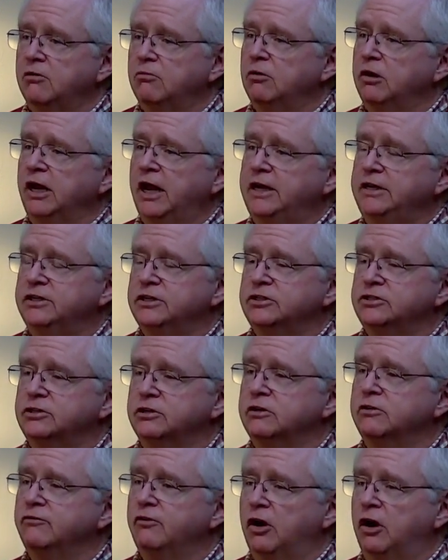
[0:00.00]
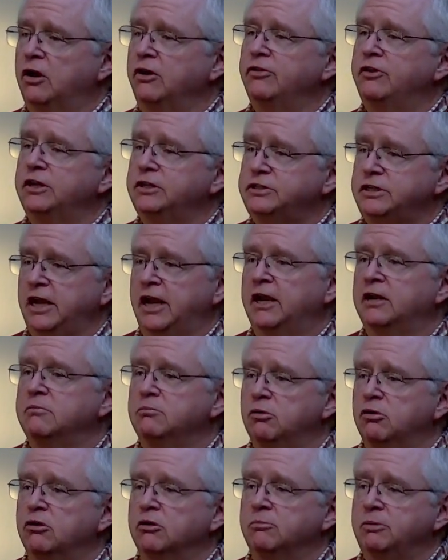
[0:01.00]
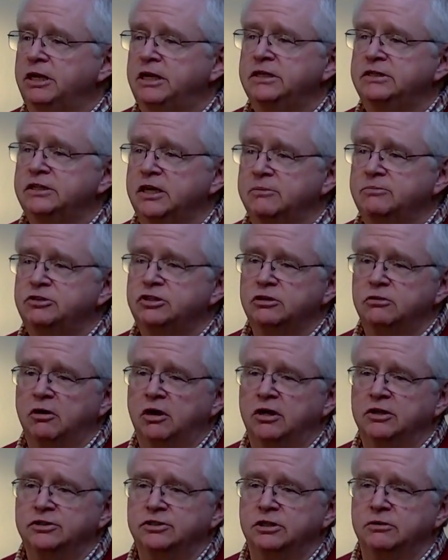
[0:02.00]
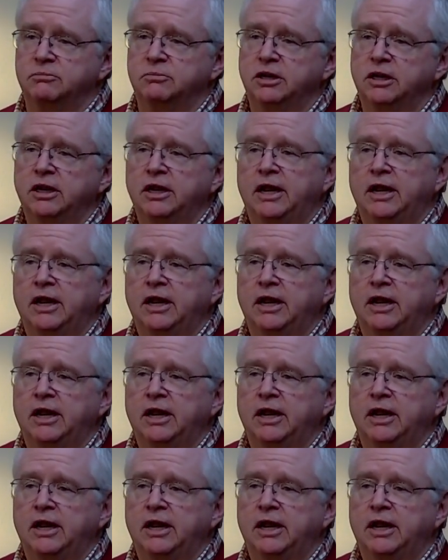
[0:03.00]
well, I deserve all this and more because I'm so awesome.